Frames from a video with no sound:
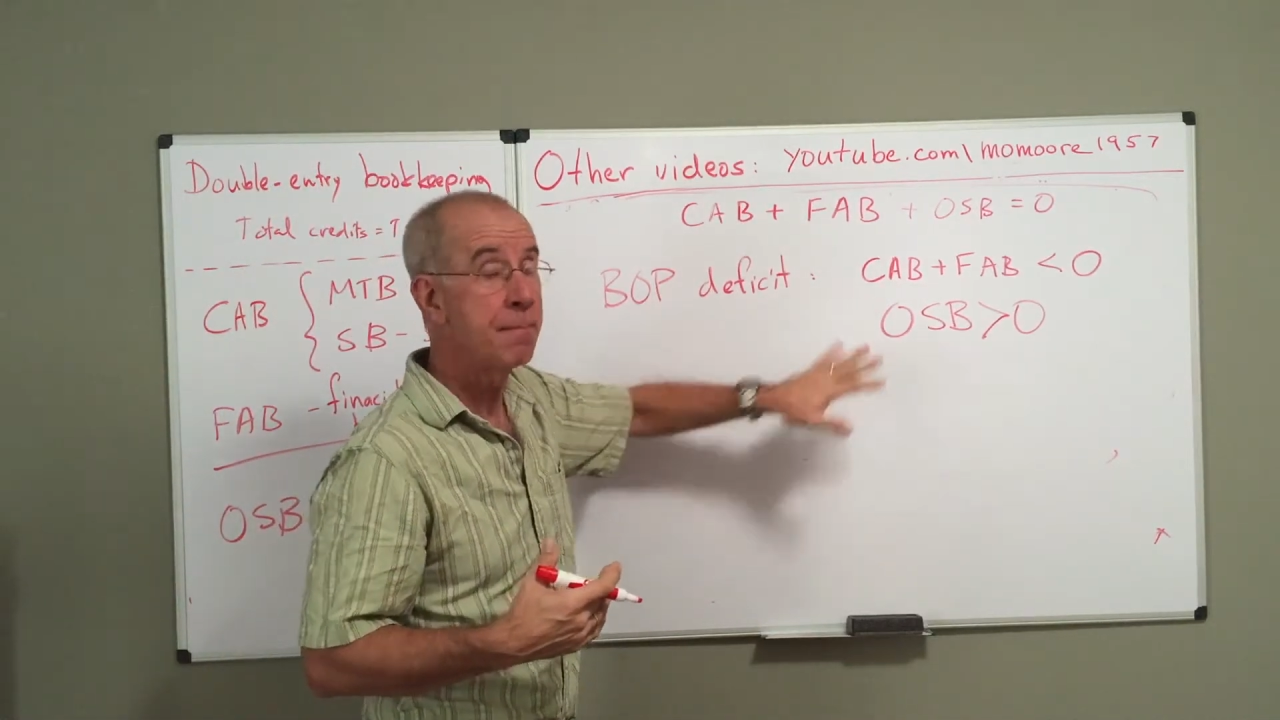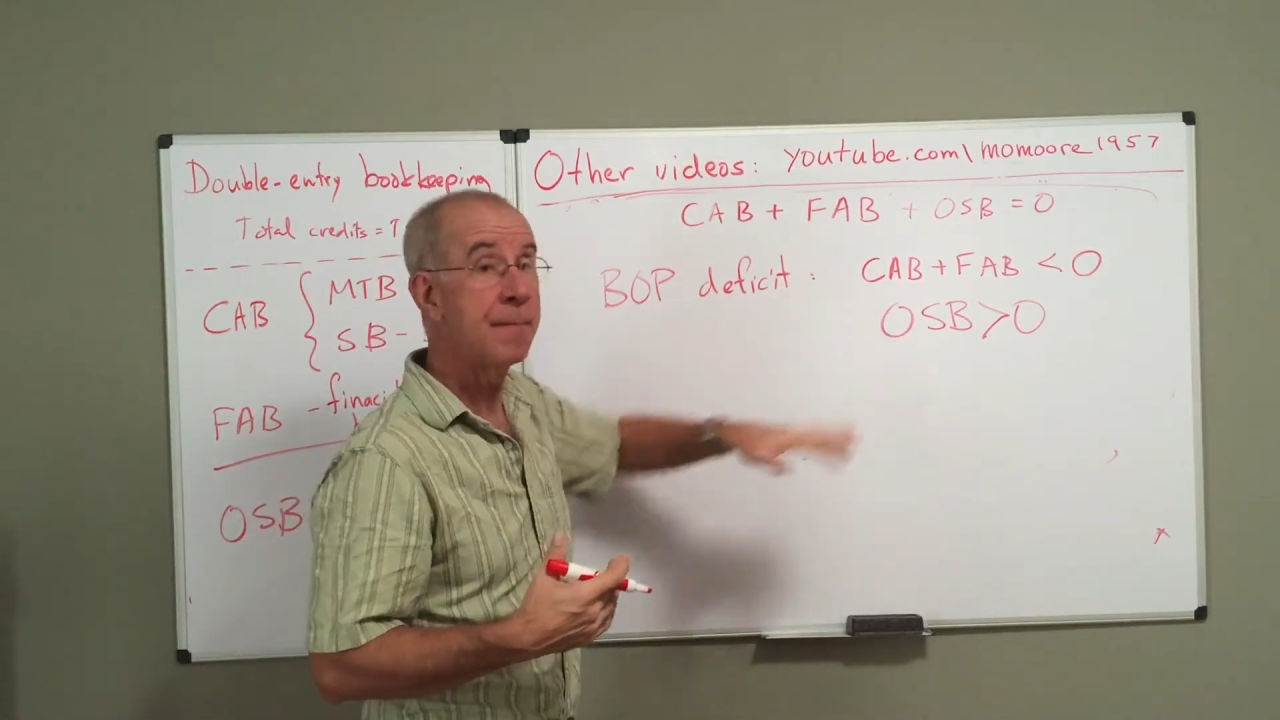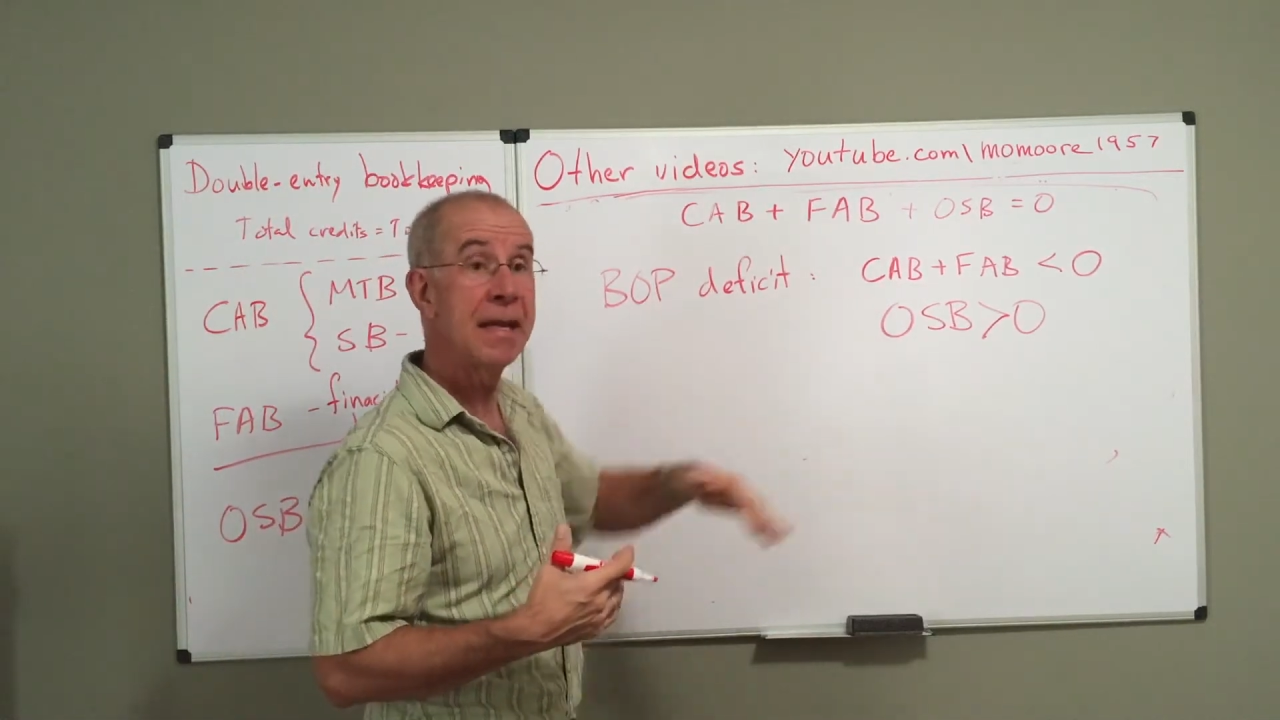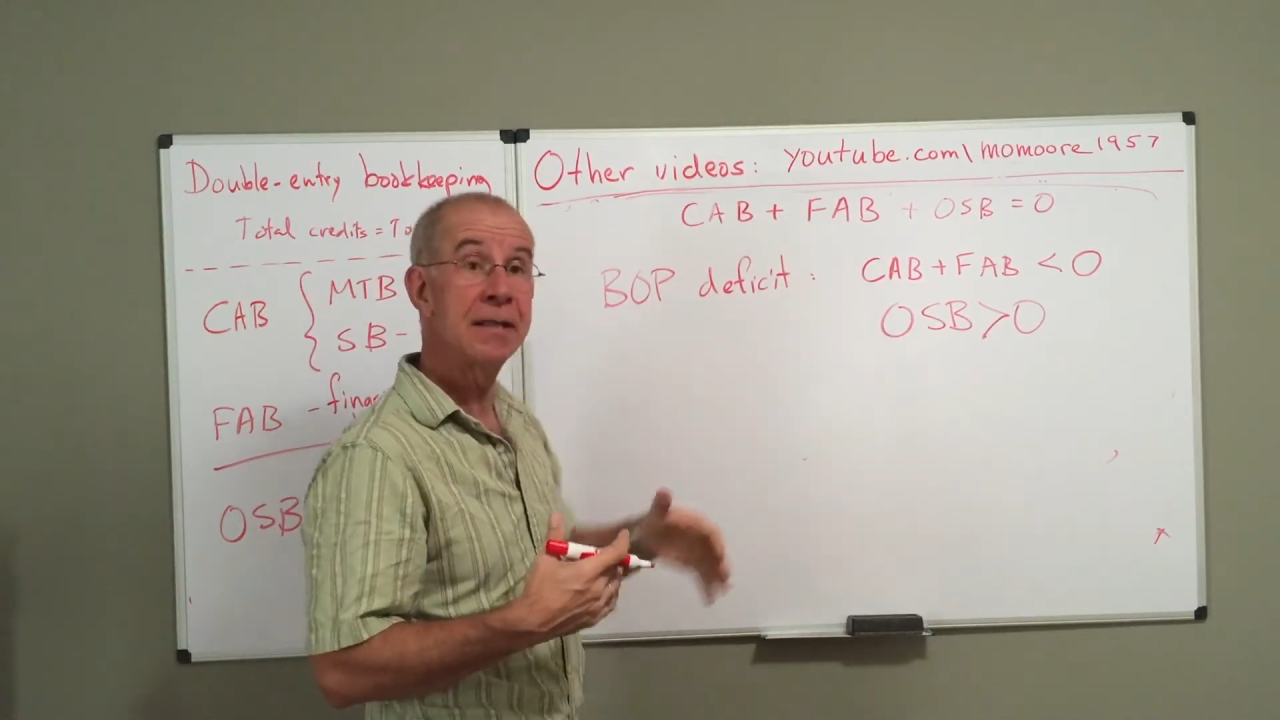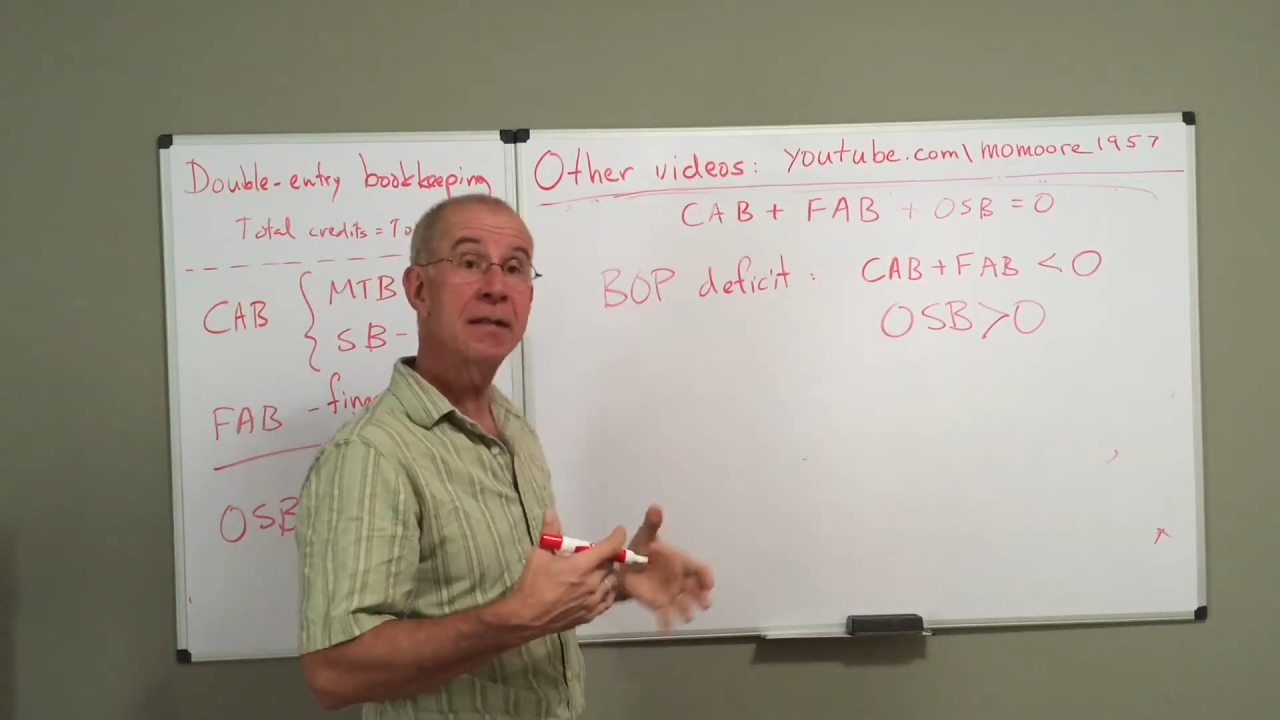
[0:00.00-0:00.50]

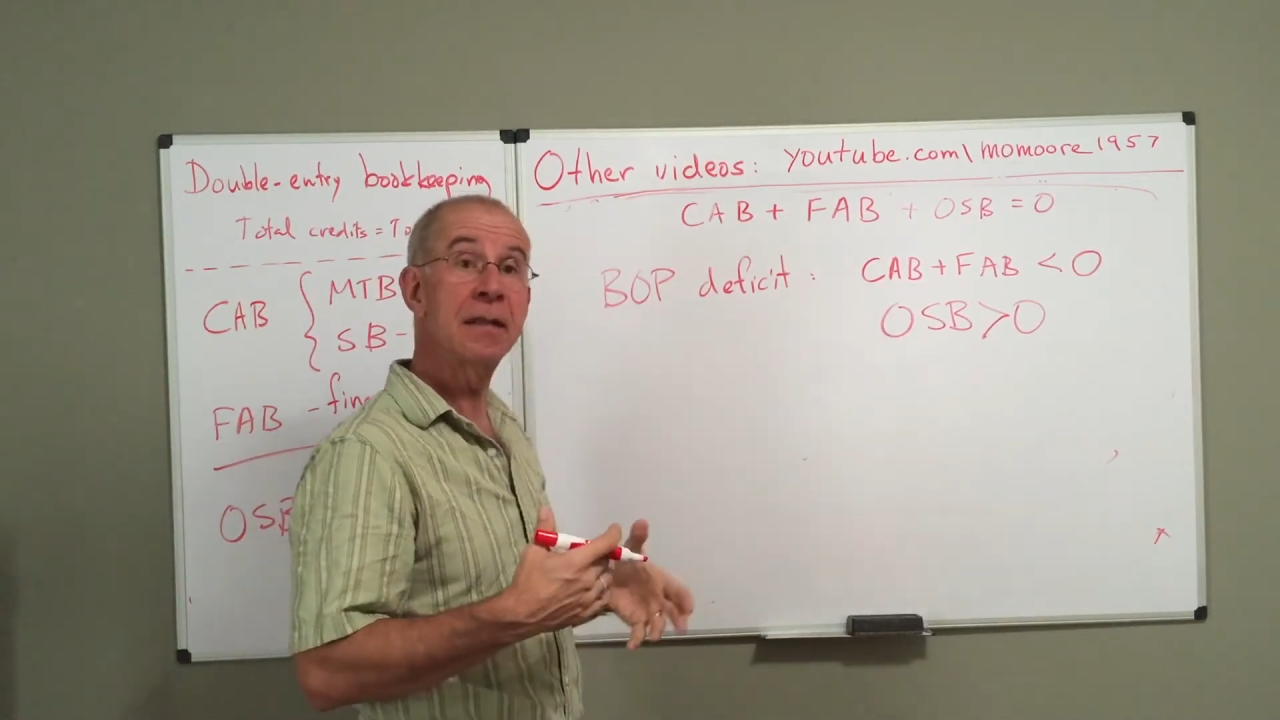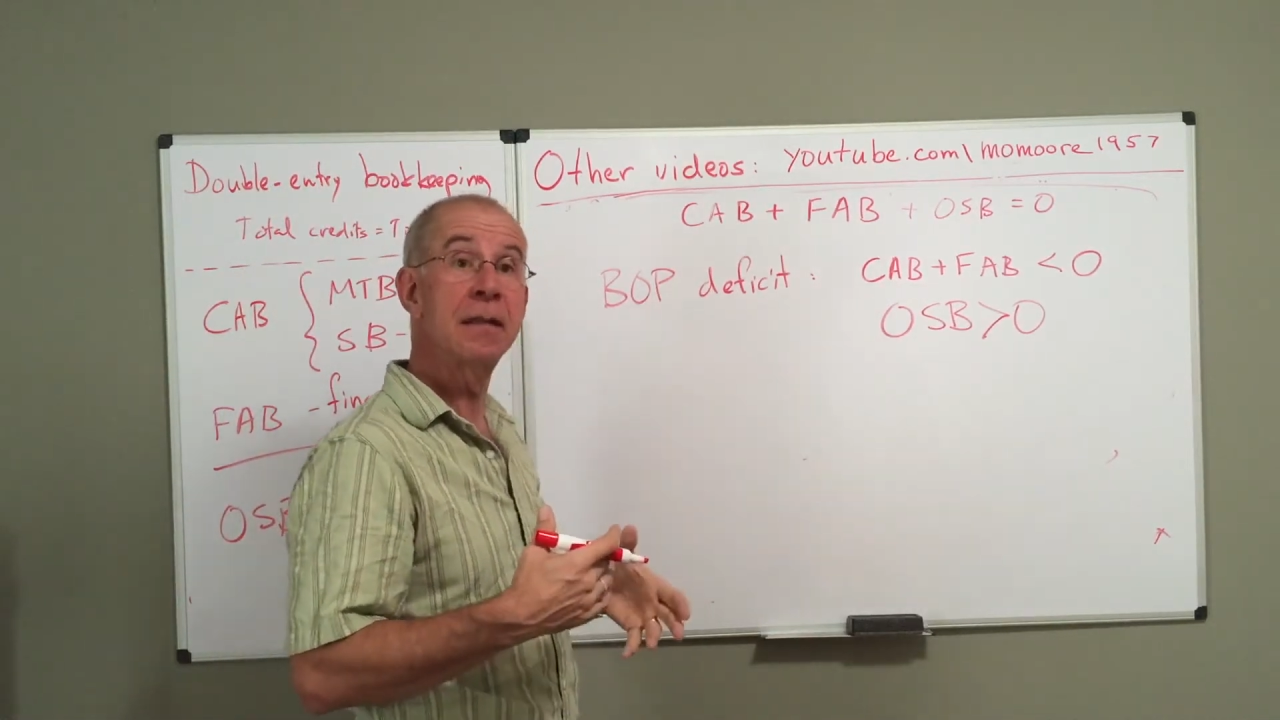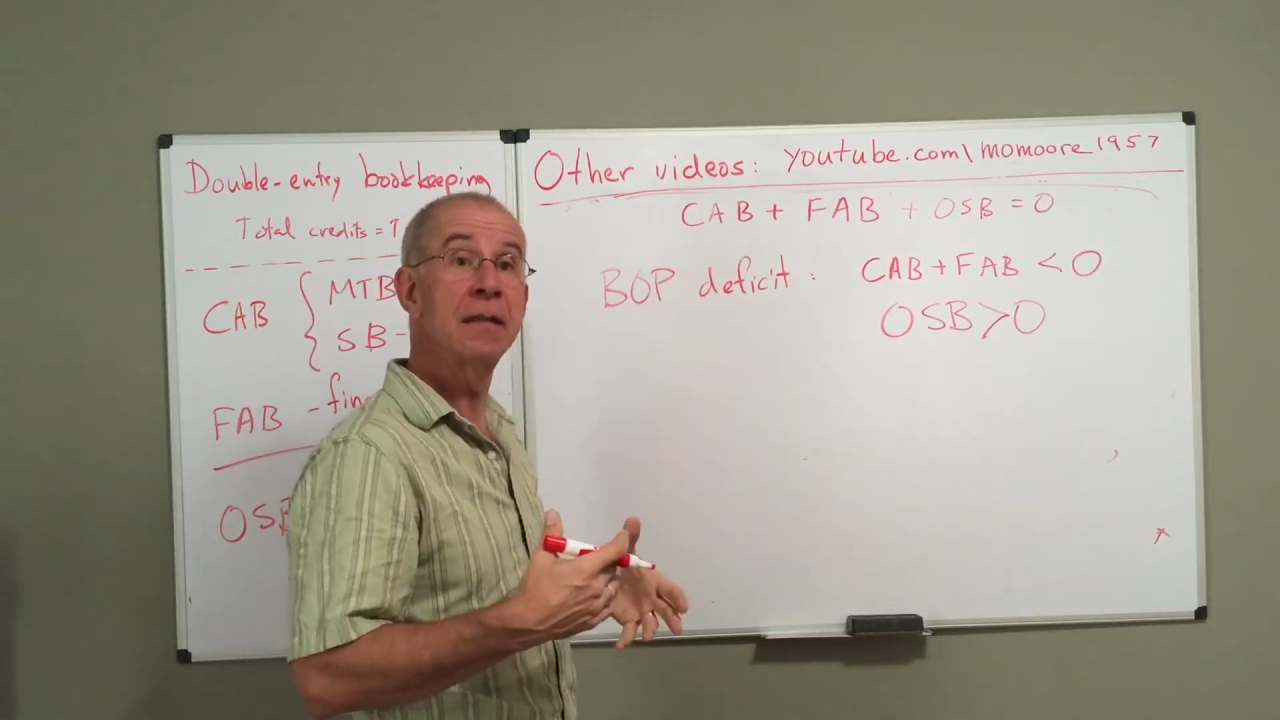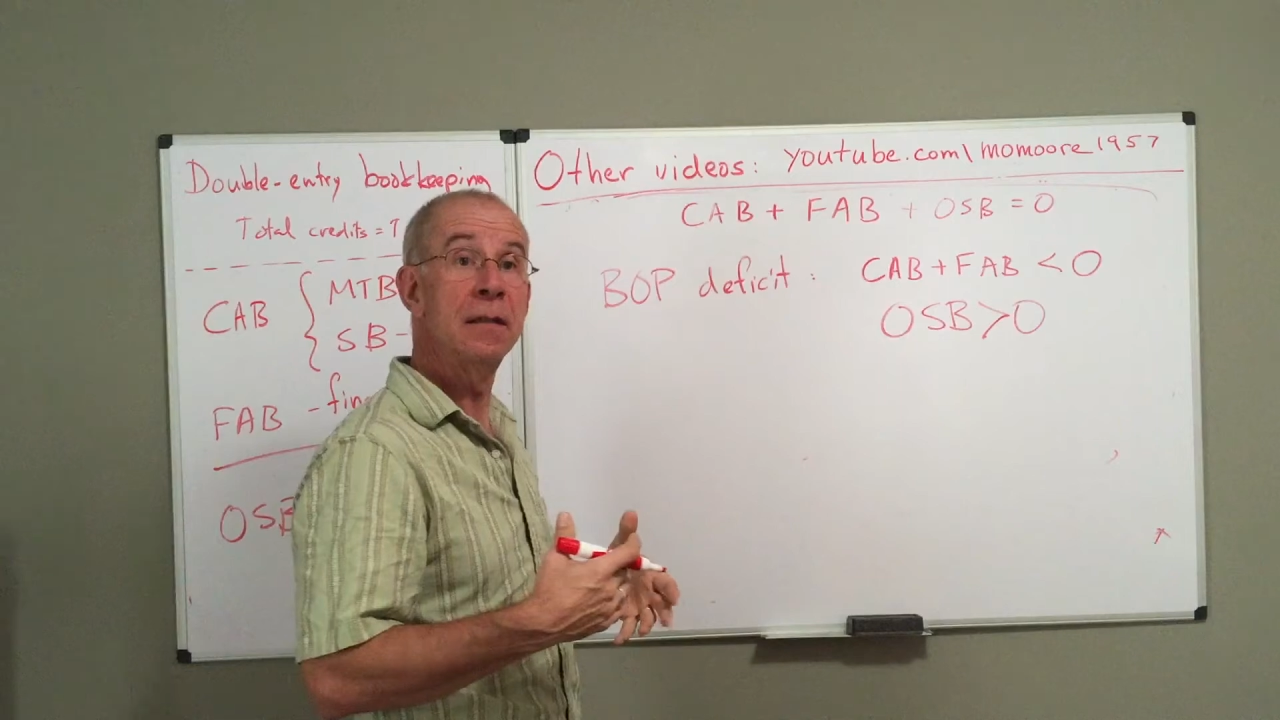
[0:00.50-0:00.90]
means that